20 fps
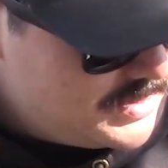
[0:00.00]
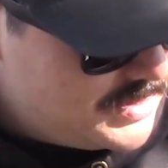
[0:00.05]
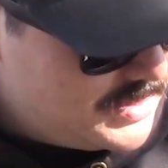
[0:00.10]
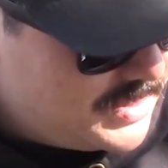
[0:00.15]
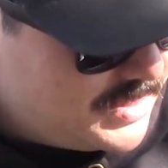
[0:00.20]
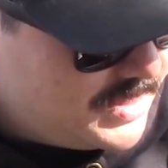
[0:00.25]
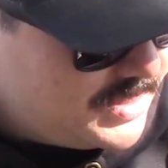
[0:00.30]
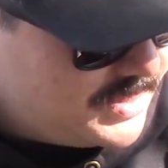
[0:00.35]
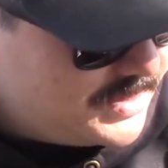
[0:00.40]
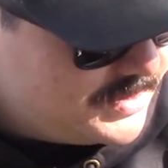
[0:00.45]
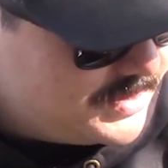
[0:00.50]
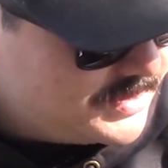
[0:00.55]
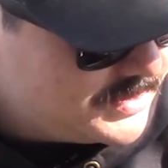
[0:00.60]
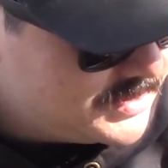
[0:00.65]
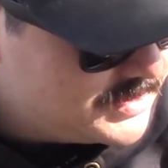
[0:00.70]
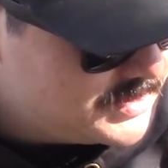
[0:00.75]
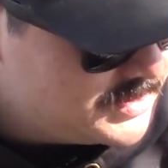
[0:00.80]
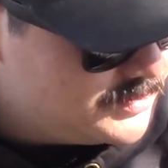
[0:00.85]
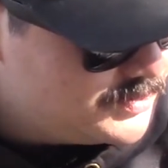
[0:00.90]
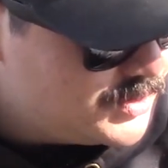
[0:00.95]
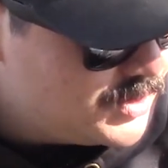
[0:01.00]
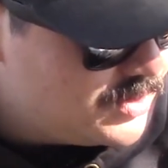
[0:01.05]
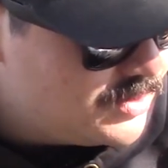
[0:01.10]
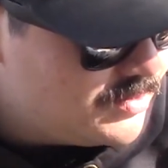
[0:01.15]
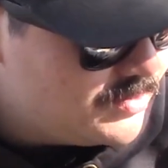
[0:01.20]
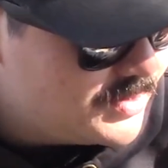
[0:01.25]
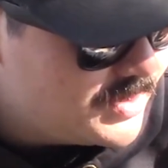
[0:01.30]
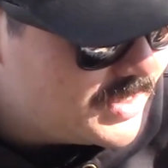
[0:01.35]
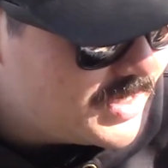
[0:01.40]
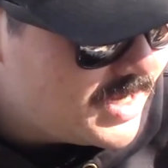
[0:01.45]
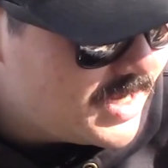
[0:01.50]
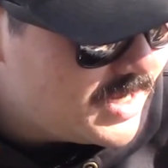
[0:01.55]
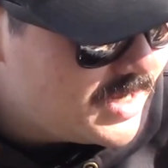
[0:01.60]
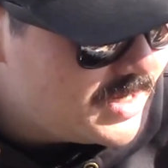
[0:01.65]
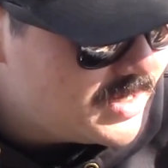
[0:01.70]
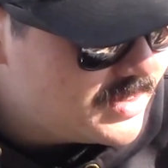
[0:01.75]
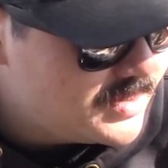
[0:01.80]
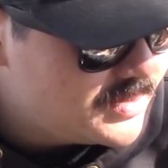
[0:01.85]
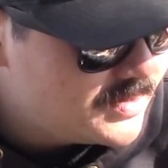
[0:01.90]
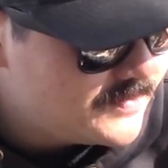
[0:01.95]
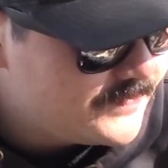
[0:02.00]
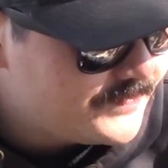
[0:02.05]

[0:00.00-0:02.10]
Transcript: And this is the bow that I